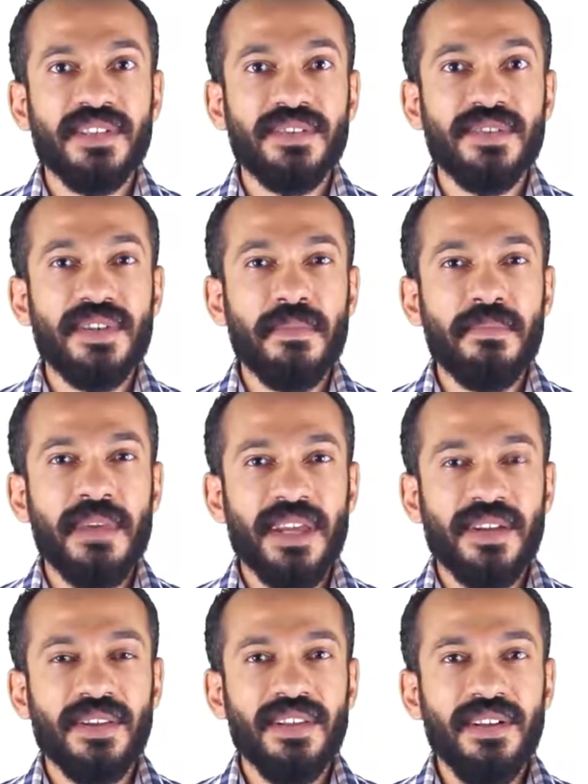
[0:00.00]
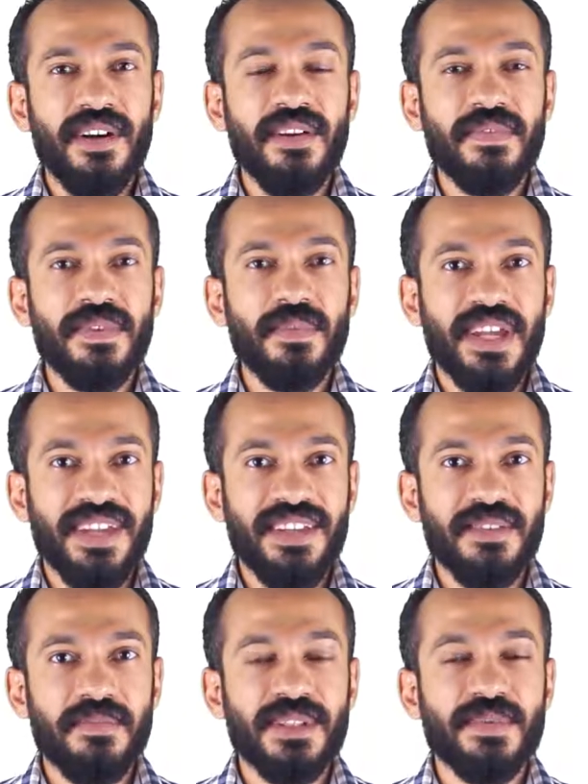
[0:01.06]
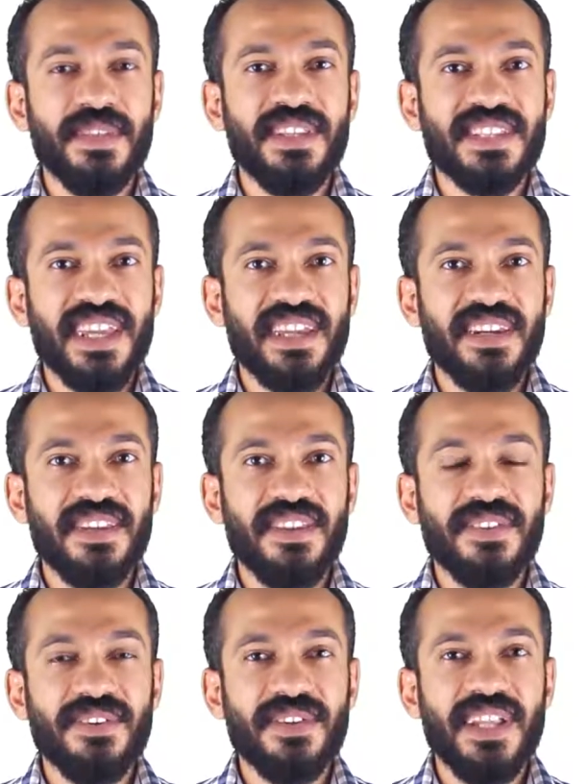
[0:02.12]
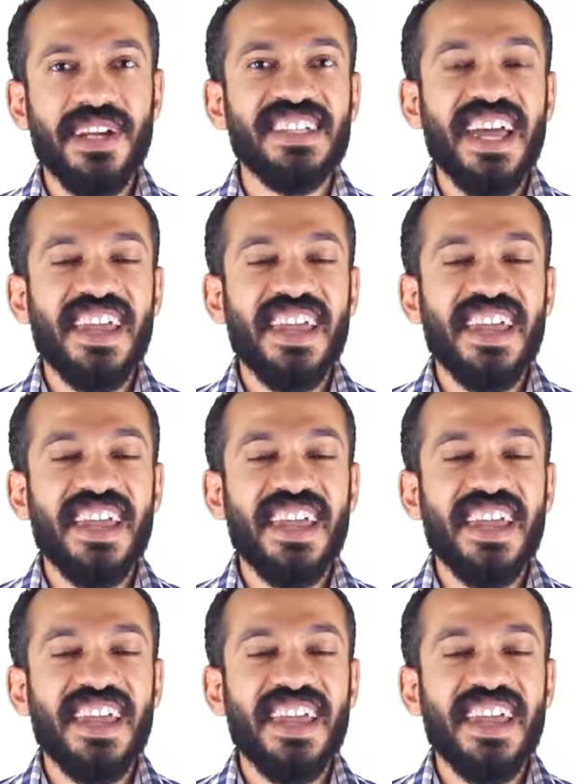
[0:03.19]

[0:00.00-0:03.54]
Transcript: to the middle of the way between the second and the third line.